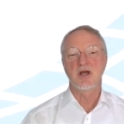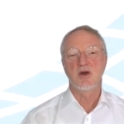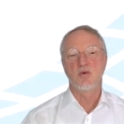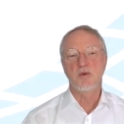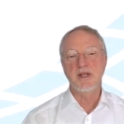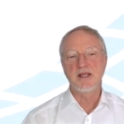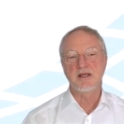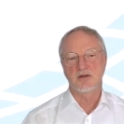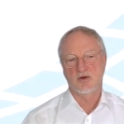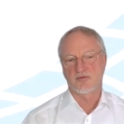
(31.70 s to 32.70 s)
we
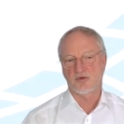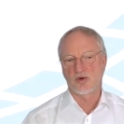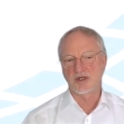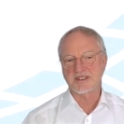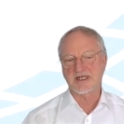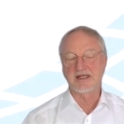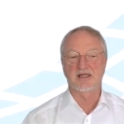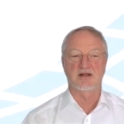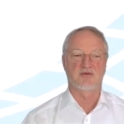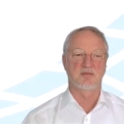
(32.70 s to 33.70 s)
of course get a
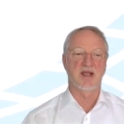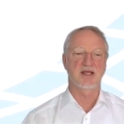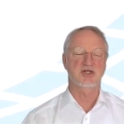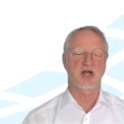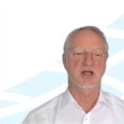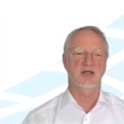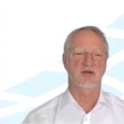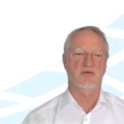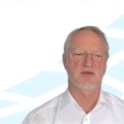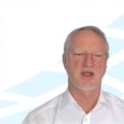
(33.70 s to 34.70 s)
deformation
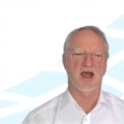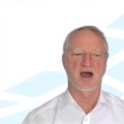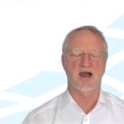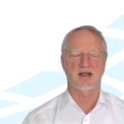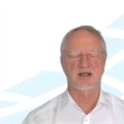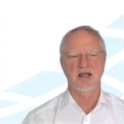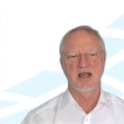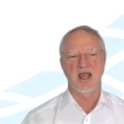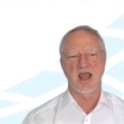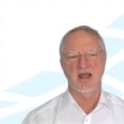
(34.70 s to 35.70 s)
of the arc
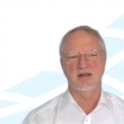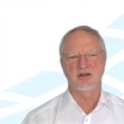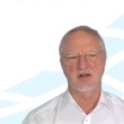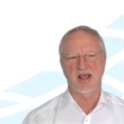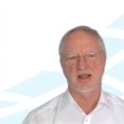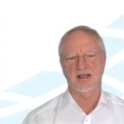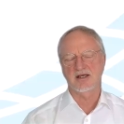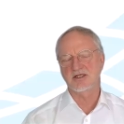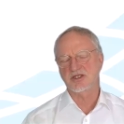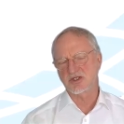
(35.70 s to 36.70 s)
and the
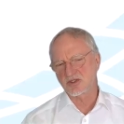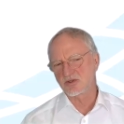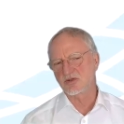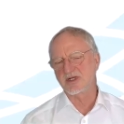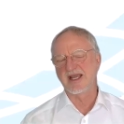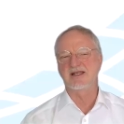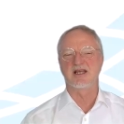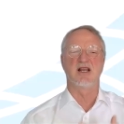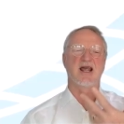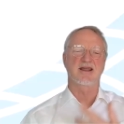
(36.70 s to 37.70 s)
hangers get
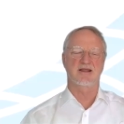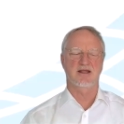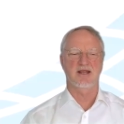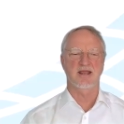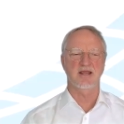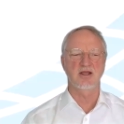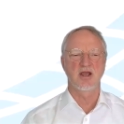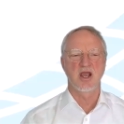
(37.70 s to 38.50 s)
a lengthening